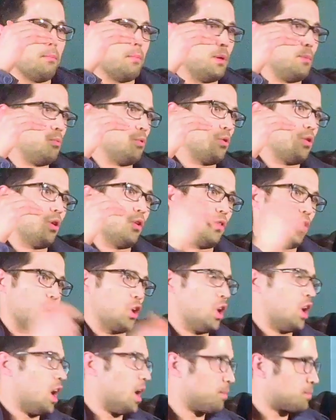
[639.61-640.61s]
people called
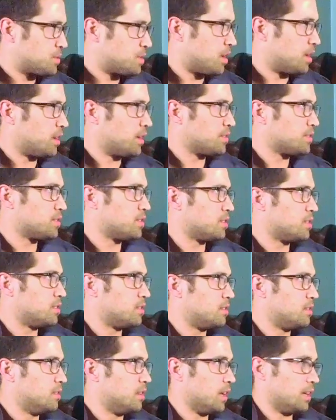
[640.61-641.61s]
the cops on us,
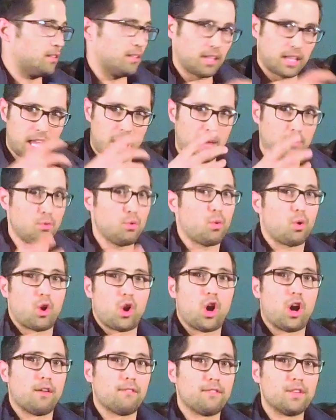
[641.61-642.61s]
like, they came to our
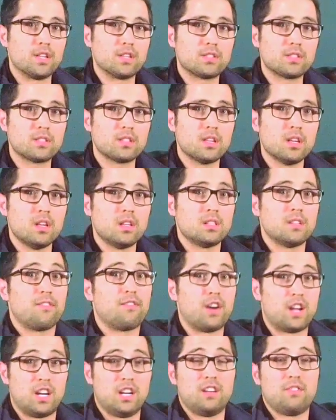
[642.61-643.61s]
office to
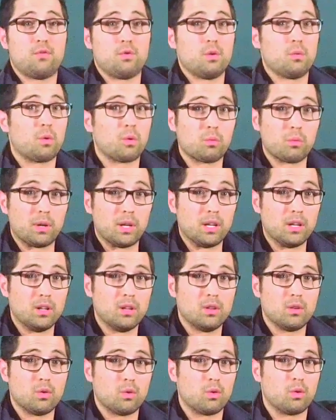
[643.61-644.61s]
find out if we were
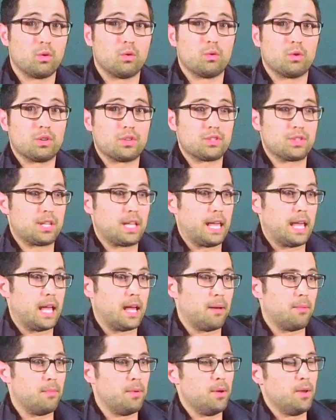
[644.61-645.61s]
real or, or a
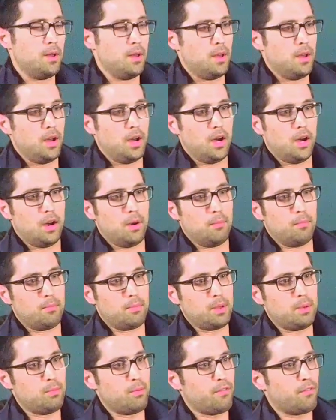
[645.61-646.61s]
scam. Um,
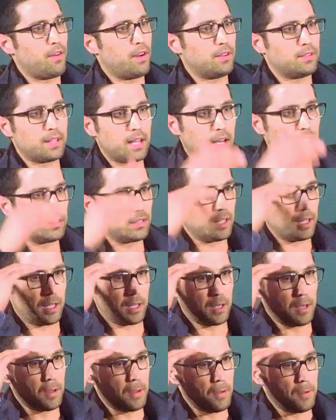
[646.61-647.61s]
people found out like